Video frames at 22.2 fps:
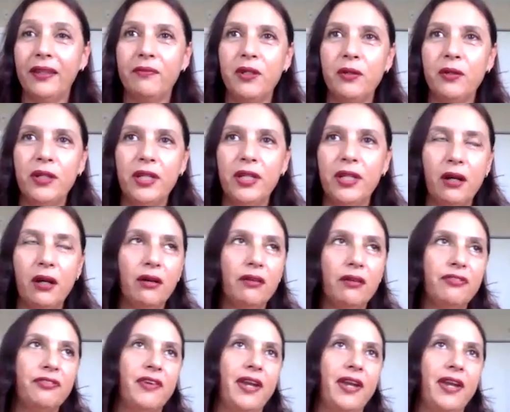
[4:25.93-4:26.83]
the beauty
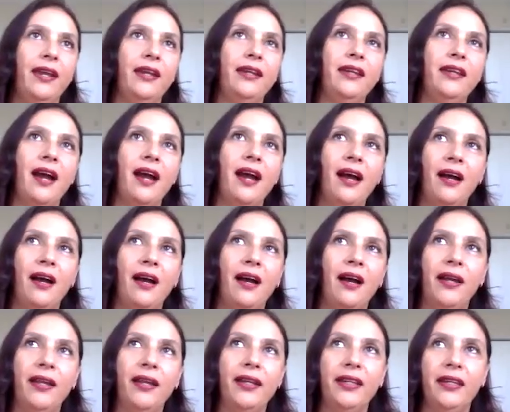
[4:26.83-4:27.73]
of
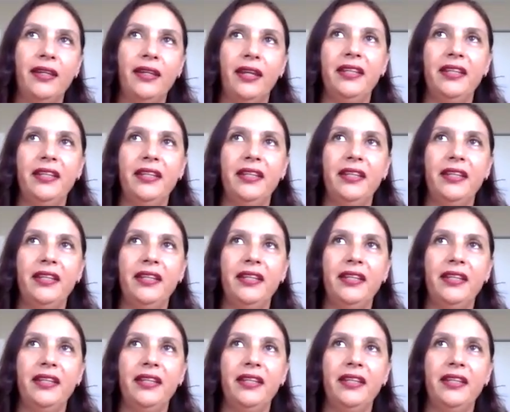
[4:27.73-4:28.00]
AI